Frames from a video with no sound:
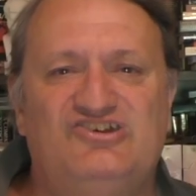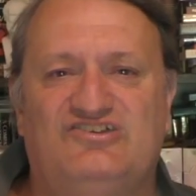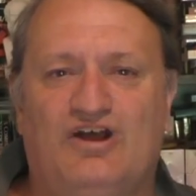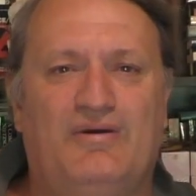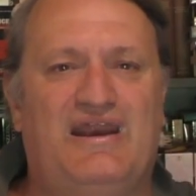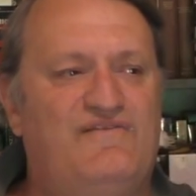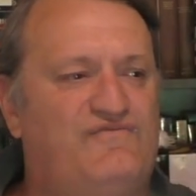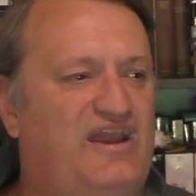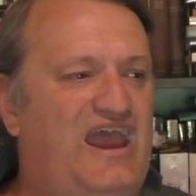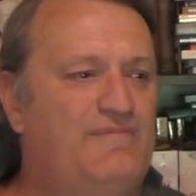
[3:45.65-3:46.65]
She's nominated
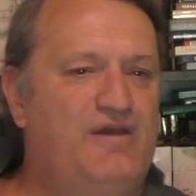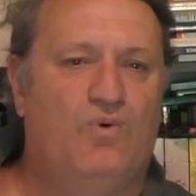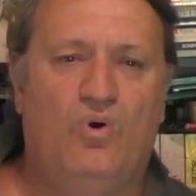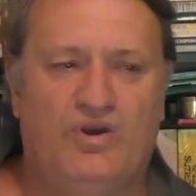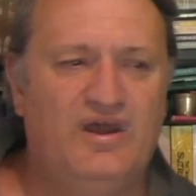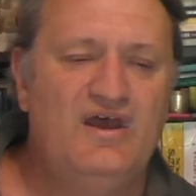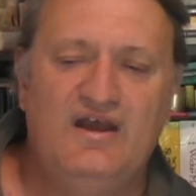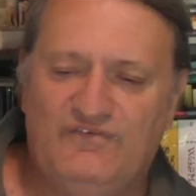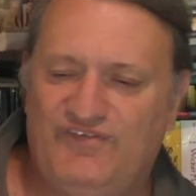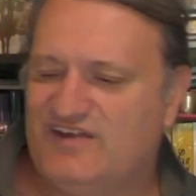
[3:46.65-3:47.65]
for Academy Award
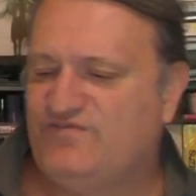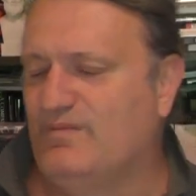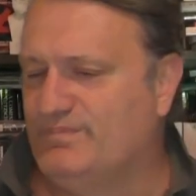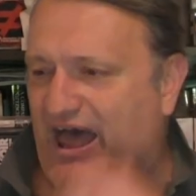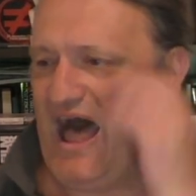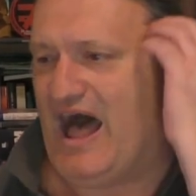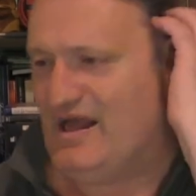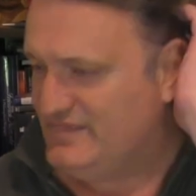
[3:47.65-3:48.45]
for this film Tar.